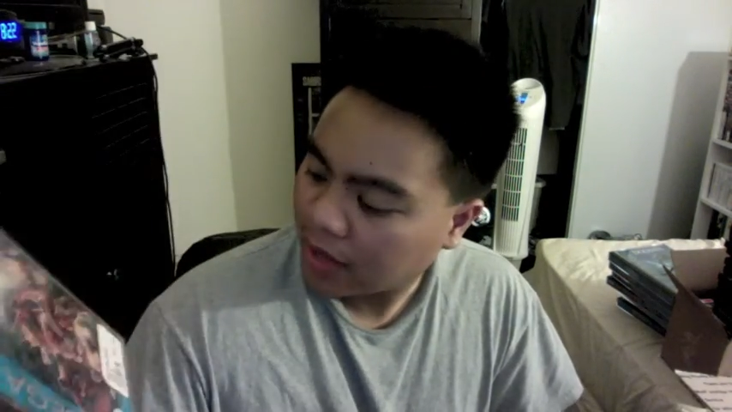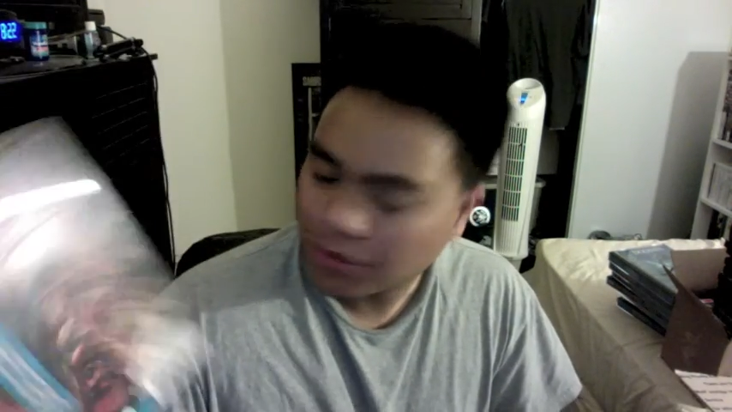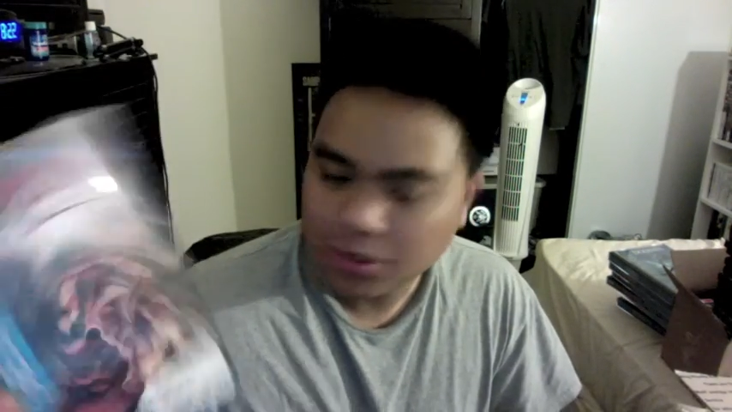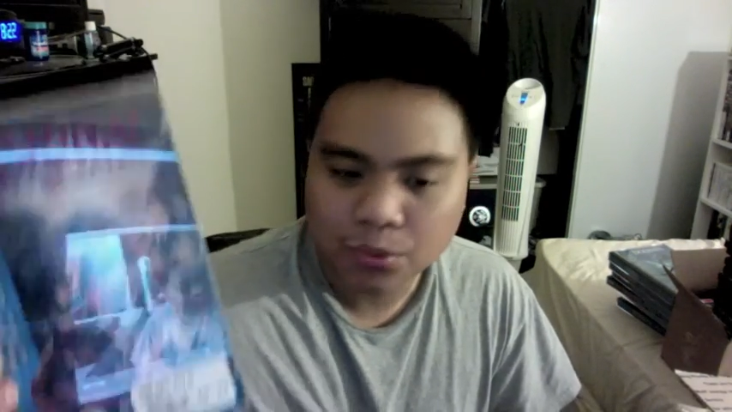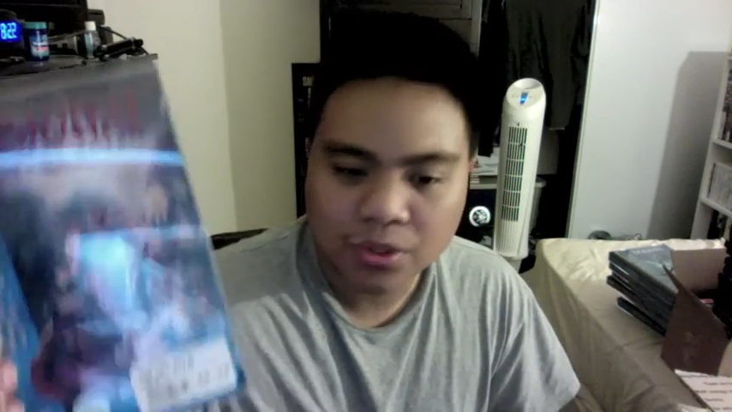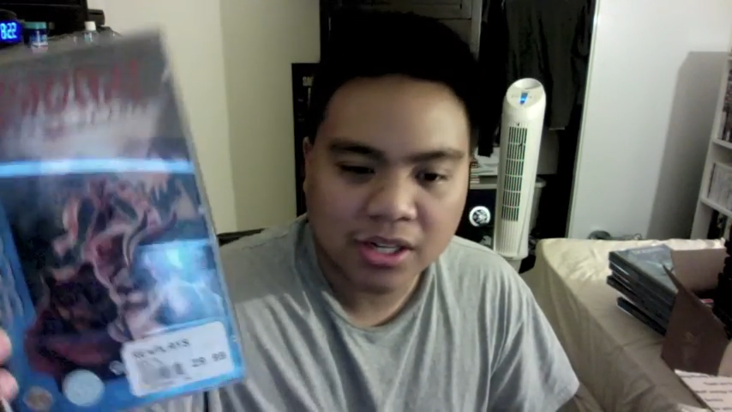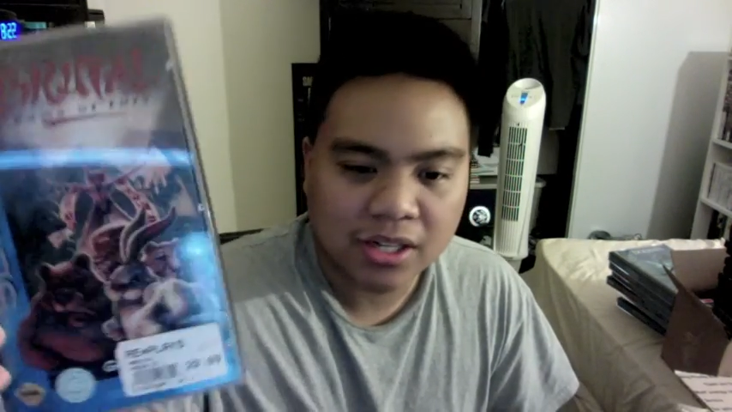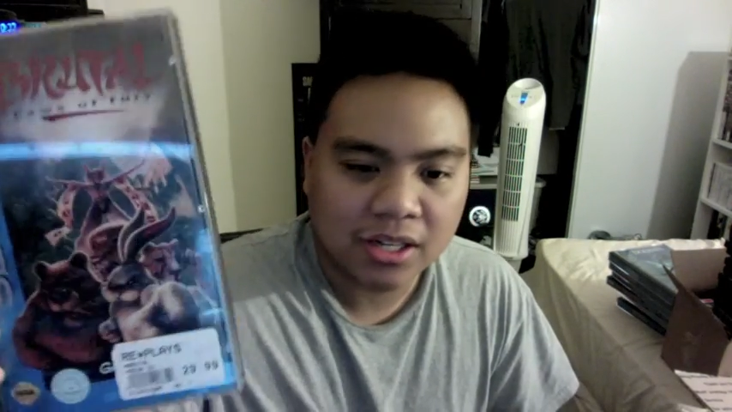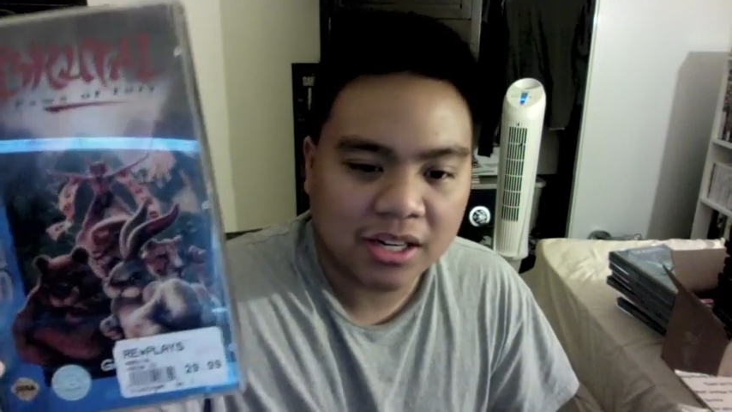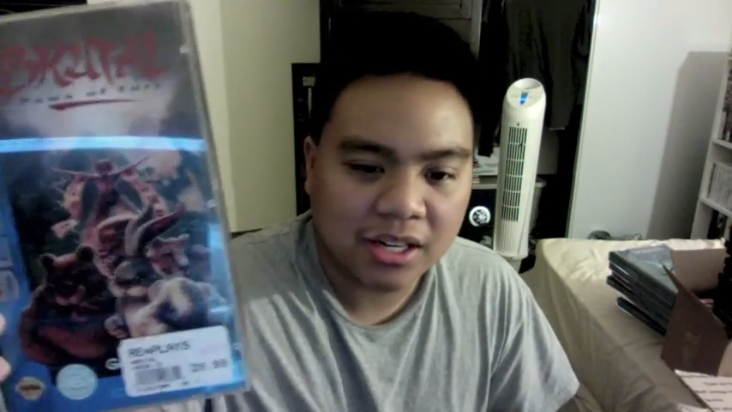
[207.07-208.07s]
or
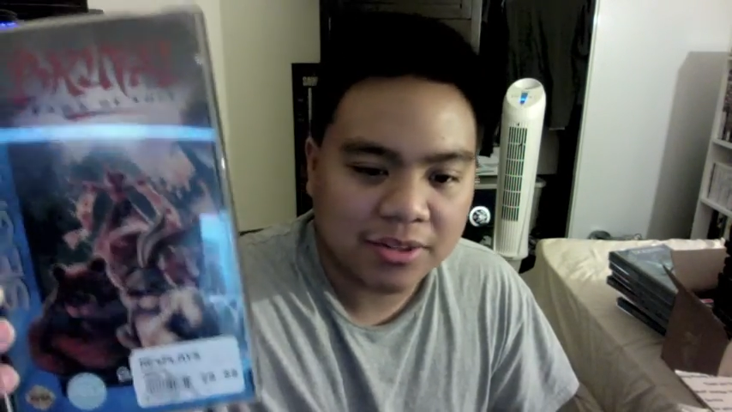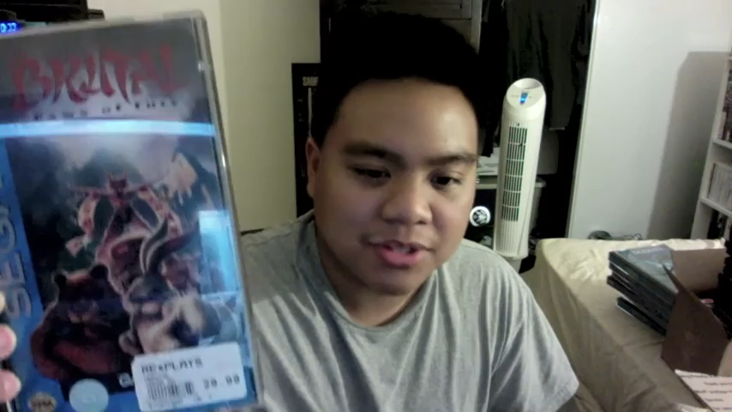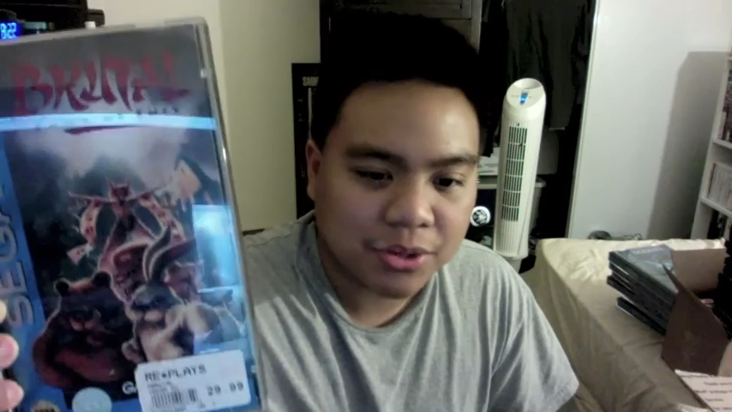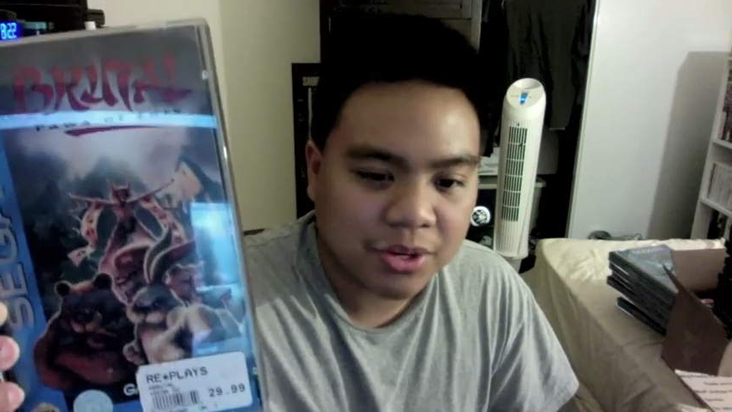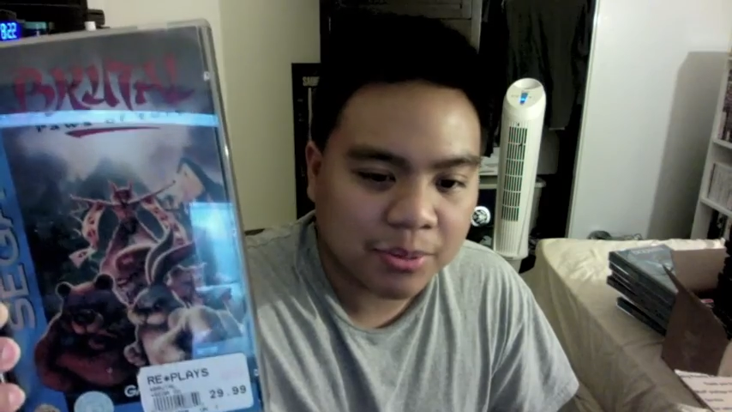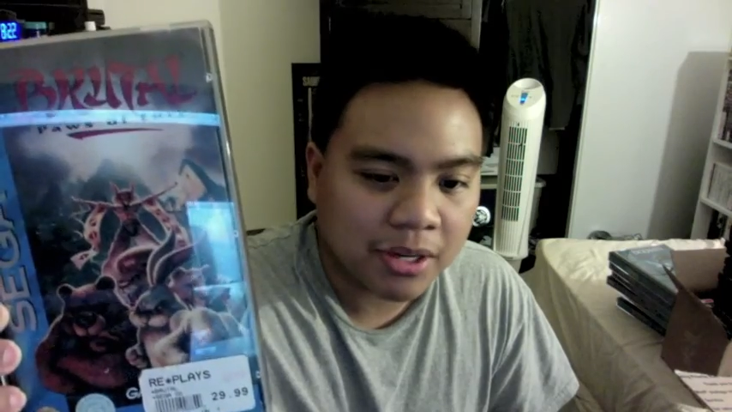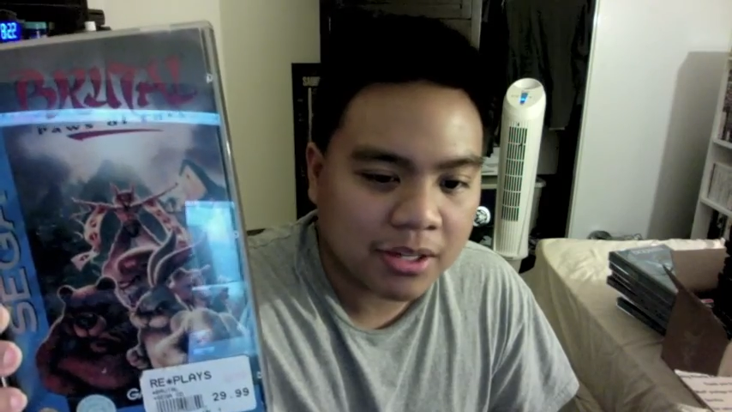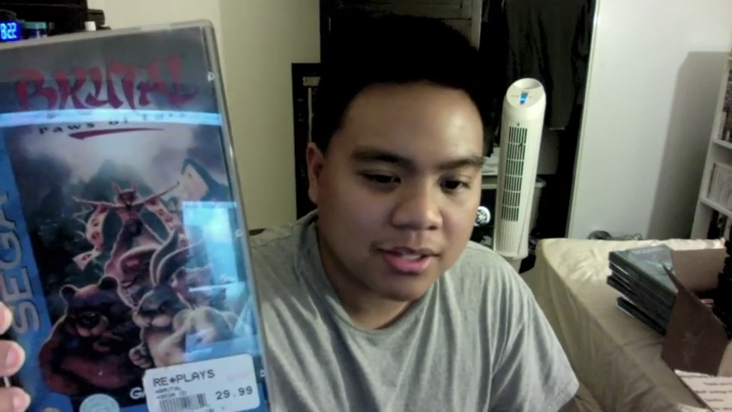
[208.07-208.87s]
$29.99 is $30